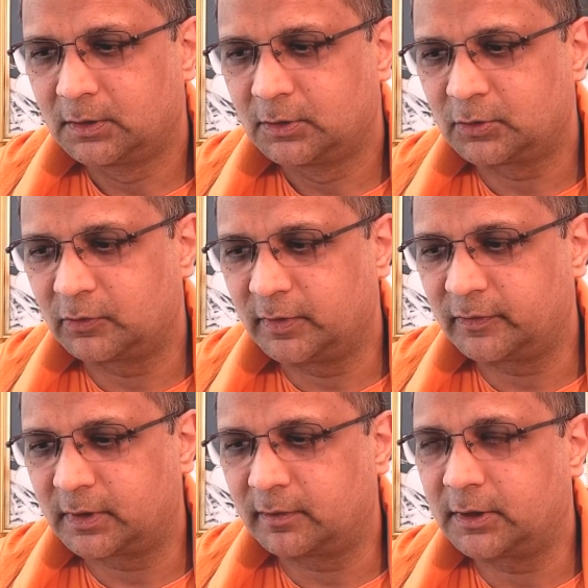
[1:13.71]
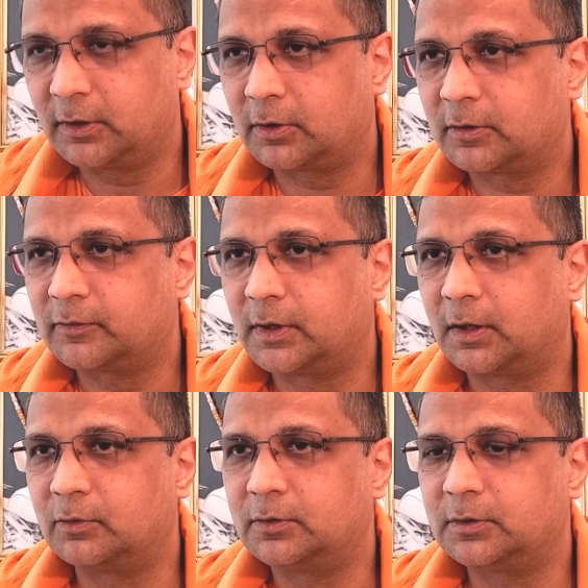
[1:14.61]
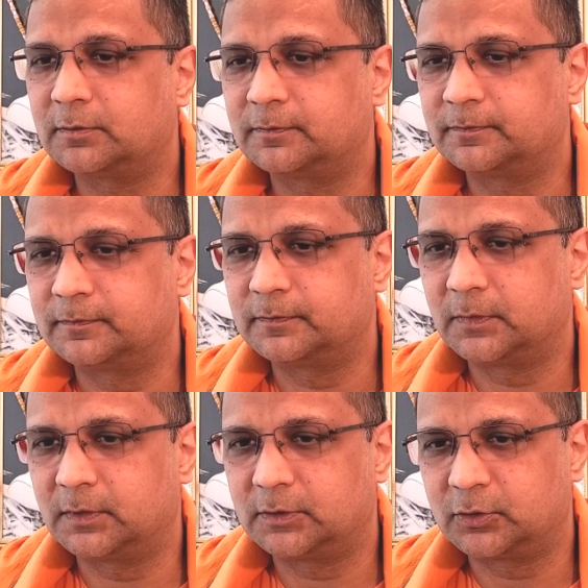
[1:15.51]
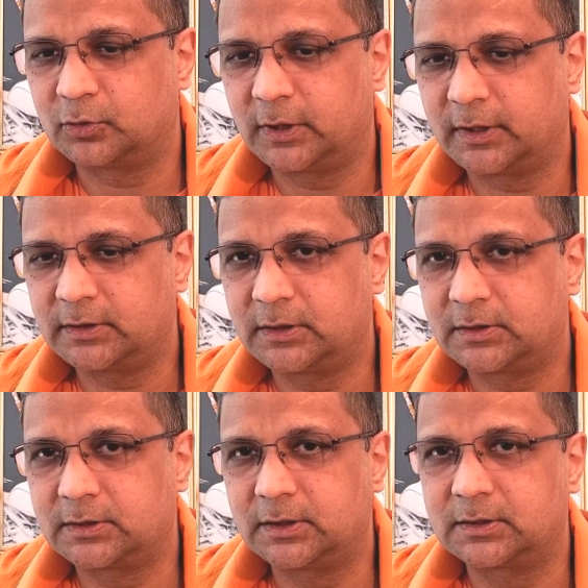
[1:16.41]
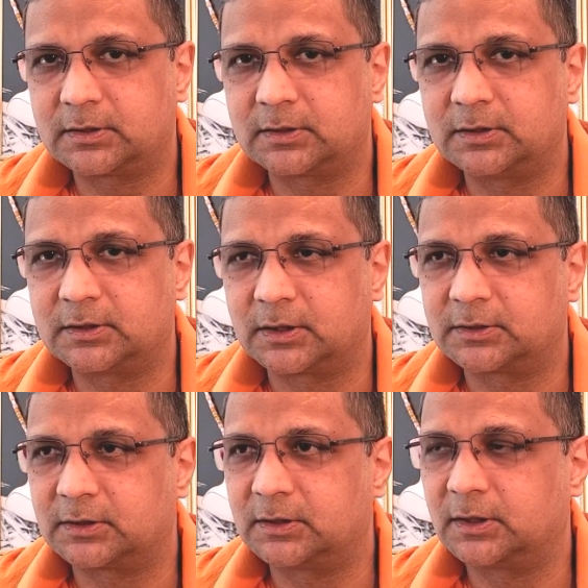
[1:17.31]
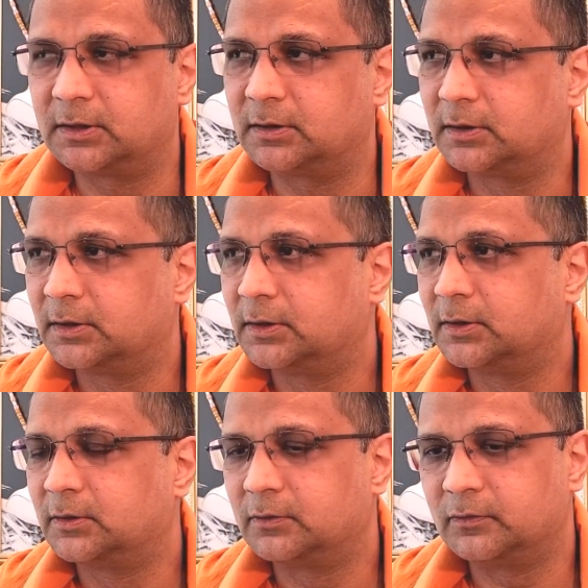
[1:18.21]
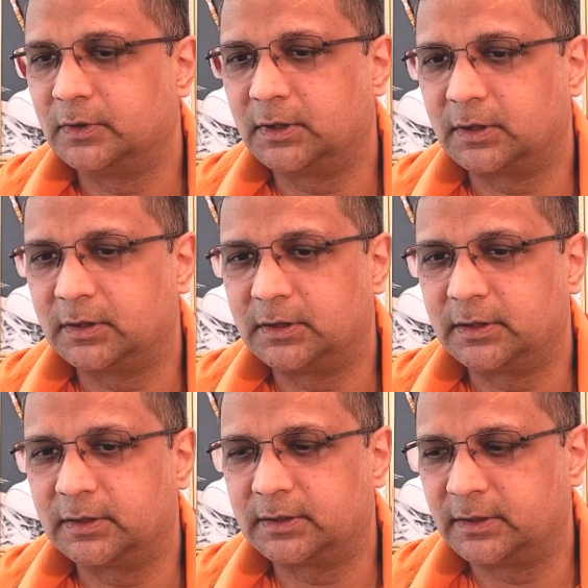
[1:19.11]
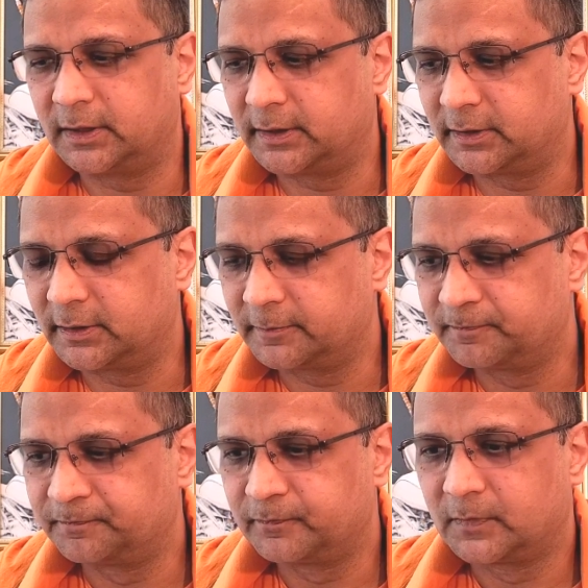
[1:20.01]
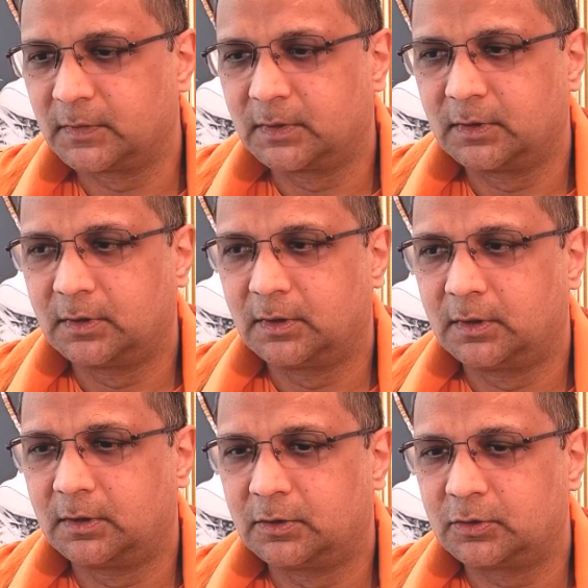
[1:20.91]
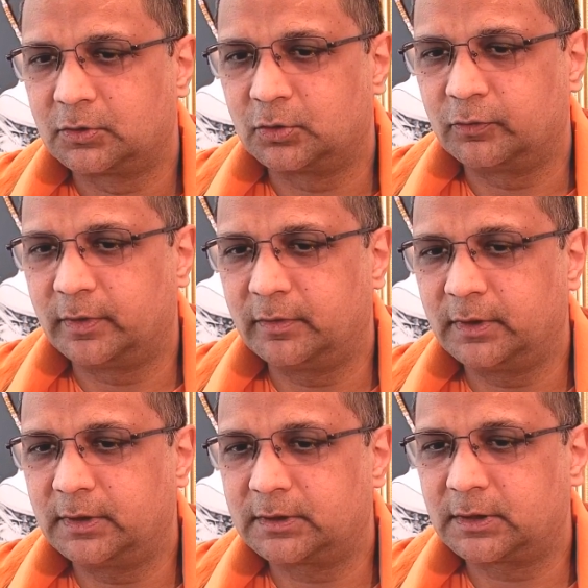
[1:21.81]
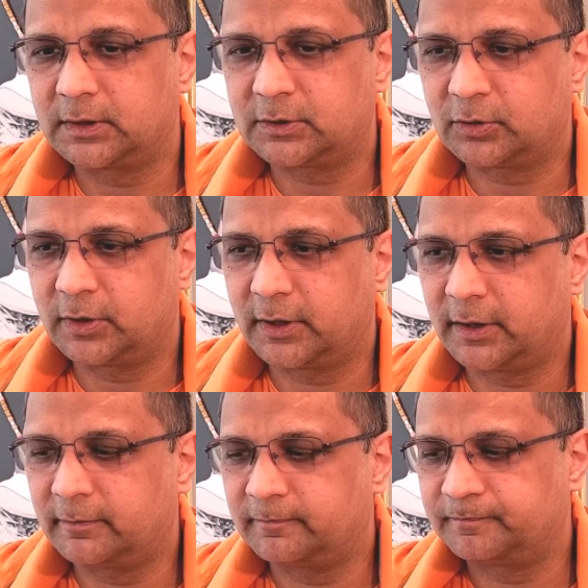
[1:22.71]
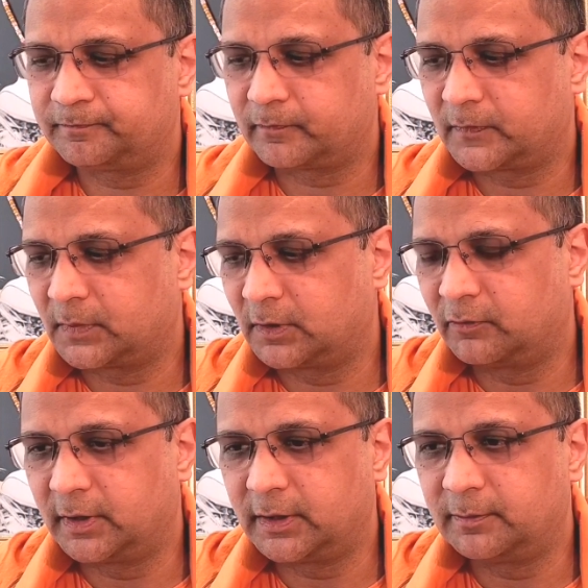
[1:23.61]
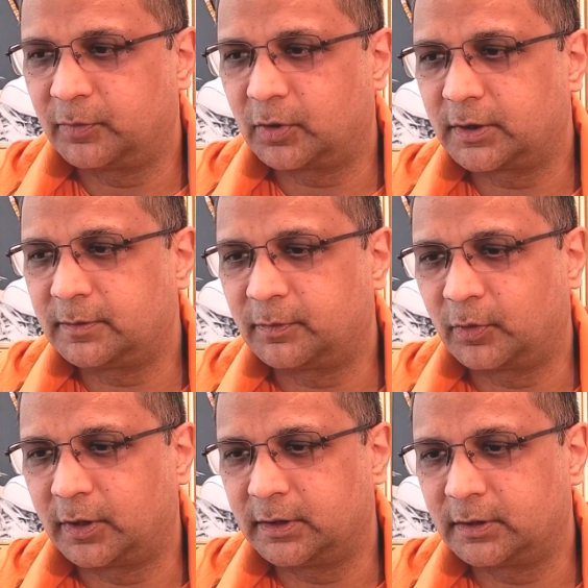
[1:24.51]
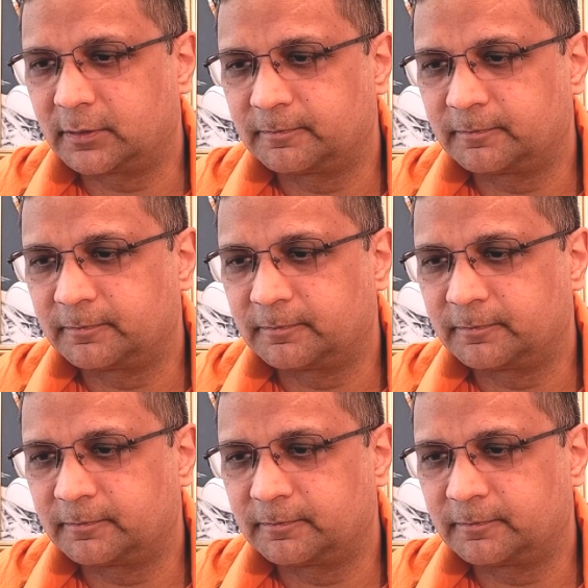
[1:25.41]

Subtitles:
So we've covered a lot of ground. Today is the 6th discussion and we are nearing the end. So we will discuss today a very important point